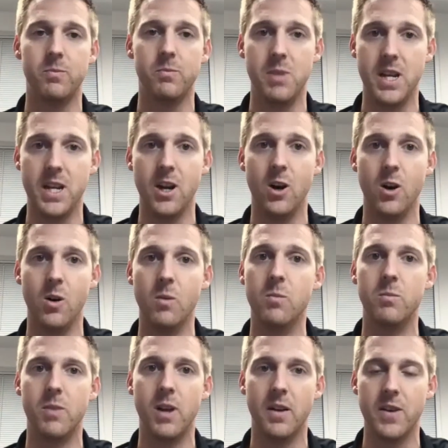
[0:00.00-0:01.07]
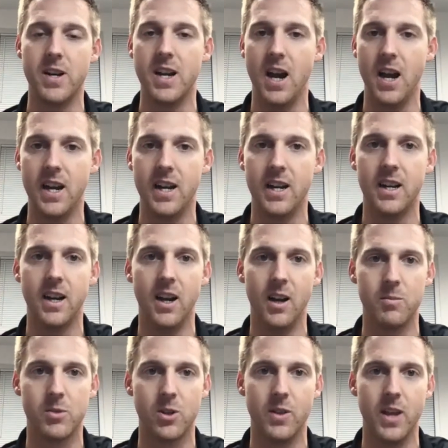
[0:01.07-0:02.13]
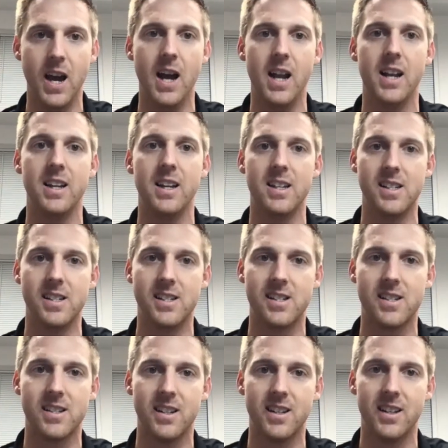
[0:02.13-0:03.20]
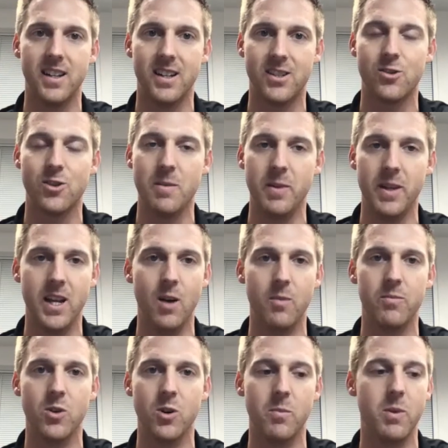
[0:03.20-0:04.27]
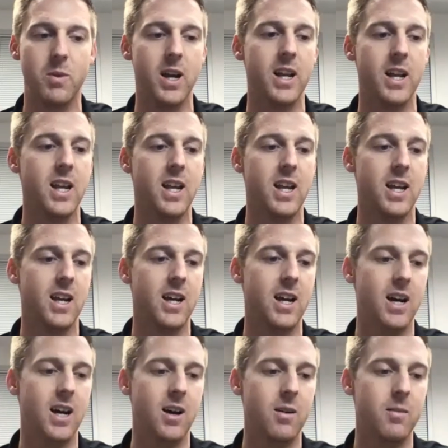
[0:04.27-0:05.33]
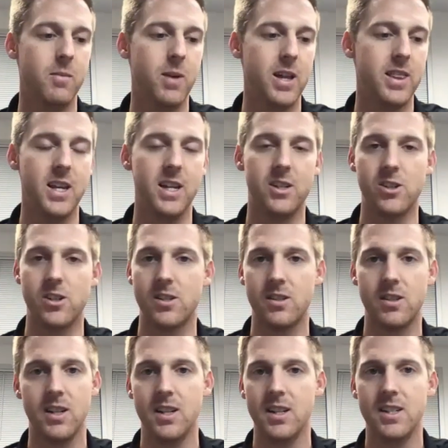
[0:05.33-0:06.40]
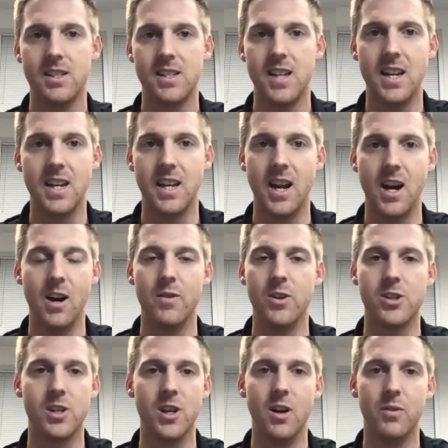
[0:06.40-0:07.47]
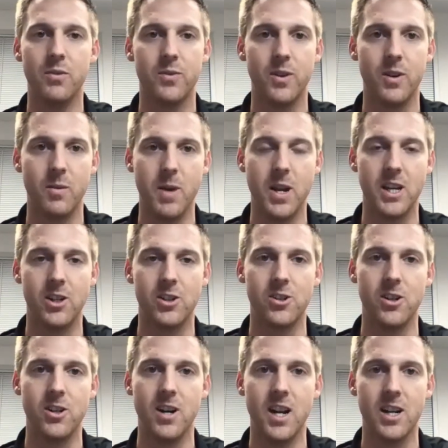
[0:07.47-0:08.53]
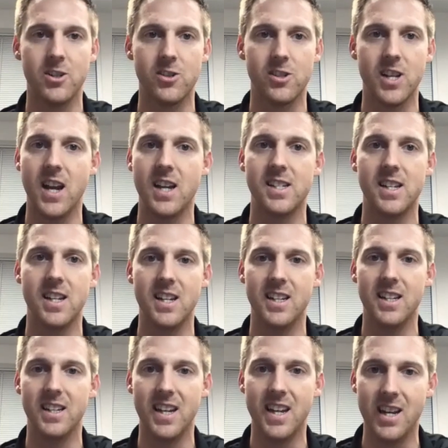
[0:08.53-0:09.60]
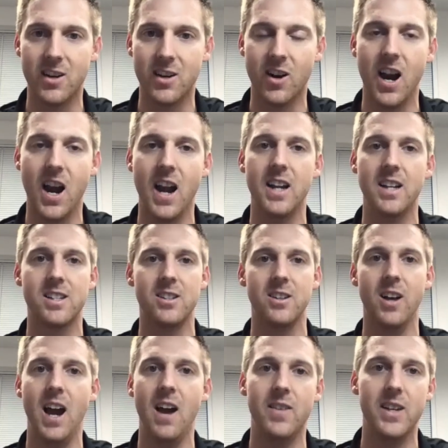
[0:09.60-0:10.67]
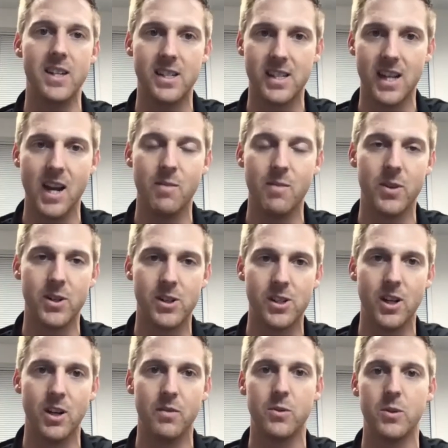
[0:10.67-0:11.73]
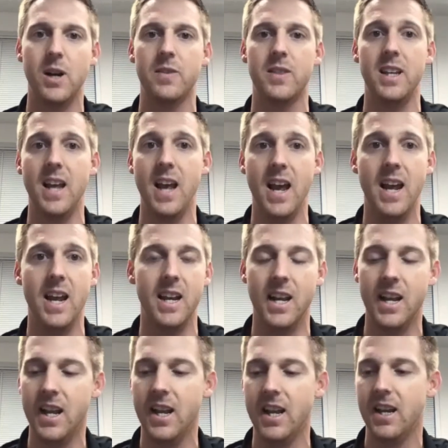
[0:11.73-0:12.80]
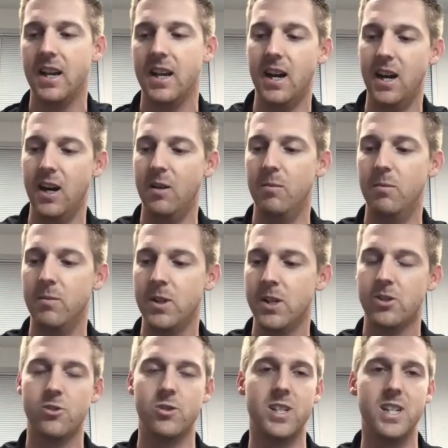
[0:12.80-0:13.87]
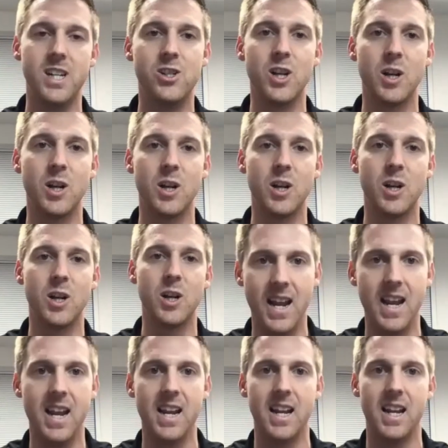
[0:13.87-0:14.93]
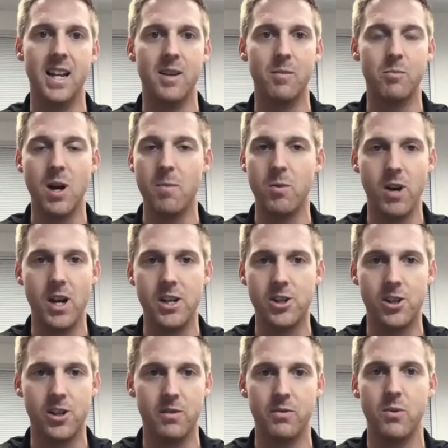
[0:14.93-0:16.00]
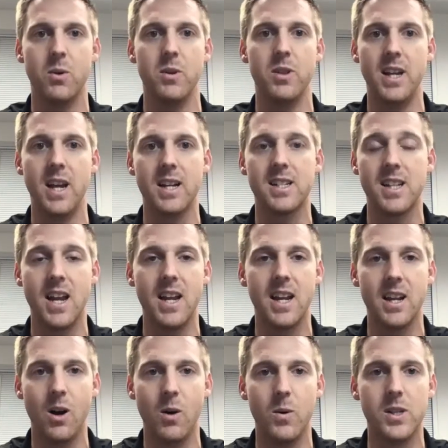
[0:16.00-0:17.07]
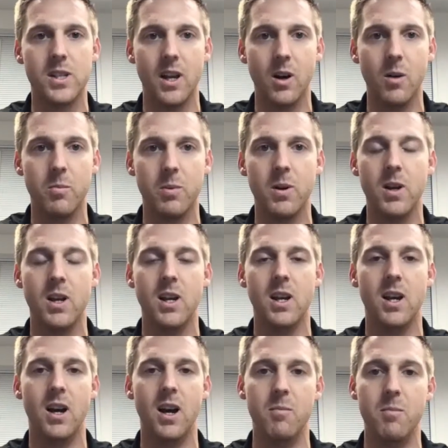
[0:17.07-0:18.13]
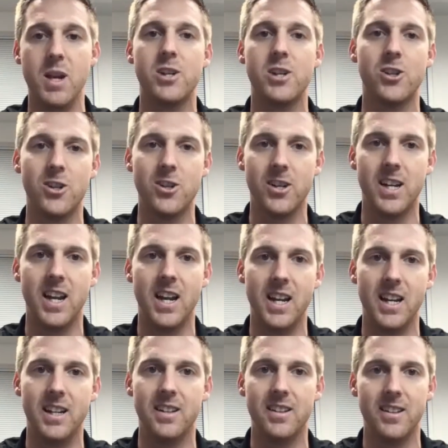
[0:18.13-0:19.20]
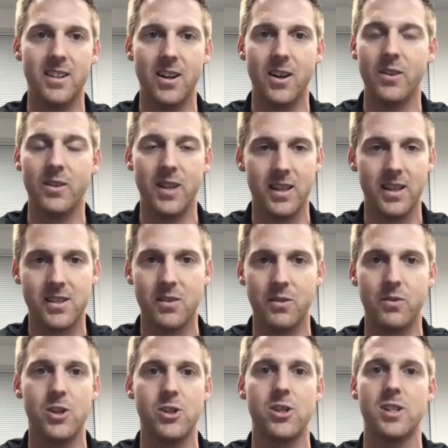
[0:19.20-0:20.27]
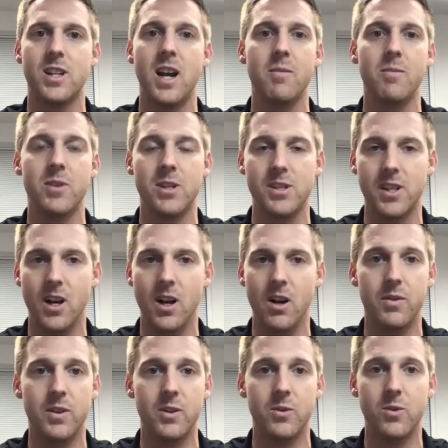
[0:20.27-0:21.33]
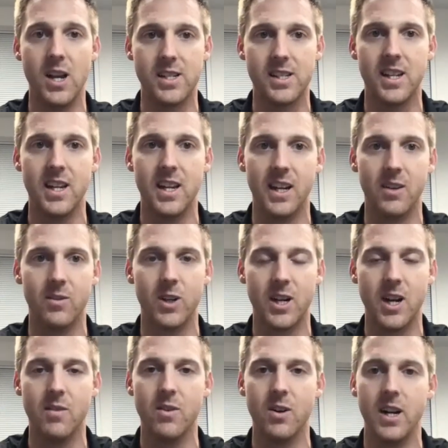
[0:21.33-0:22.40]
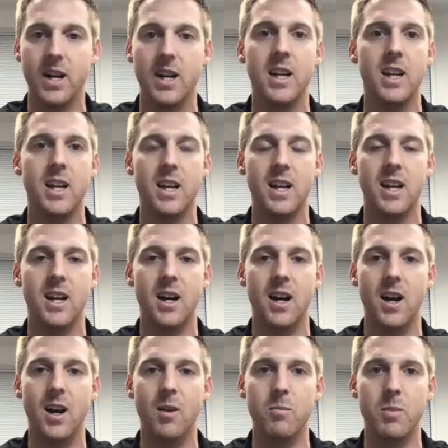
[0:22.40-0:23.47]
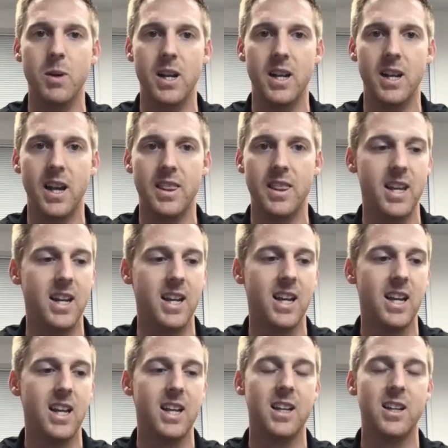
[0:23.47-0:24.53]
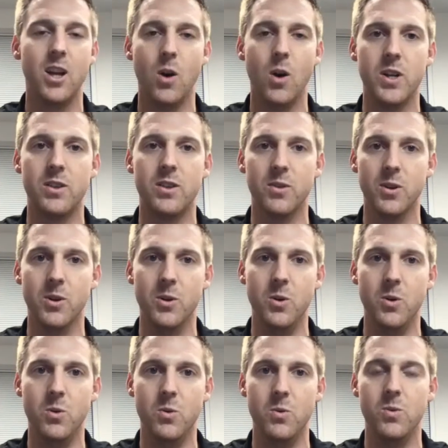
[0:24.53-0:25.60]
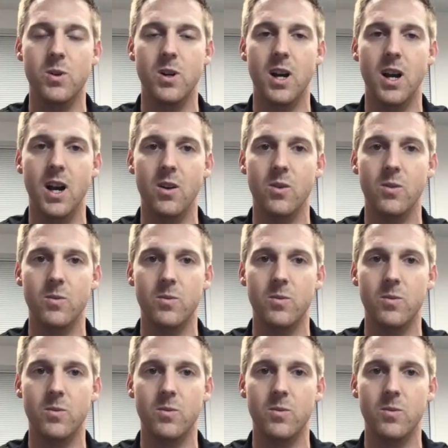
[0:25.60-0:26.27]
being home every night um, so that is extremely helpful but um, i think just taking care of yourself you know making sure you're exercising eating right still having time for yourself throughout the day and um, strategic planning and preparation for the next day can always help uh, make sure you're getting you know that sufficient time for yourself and resting and recovering um, but i think going through uh,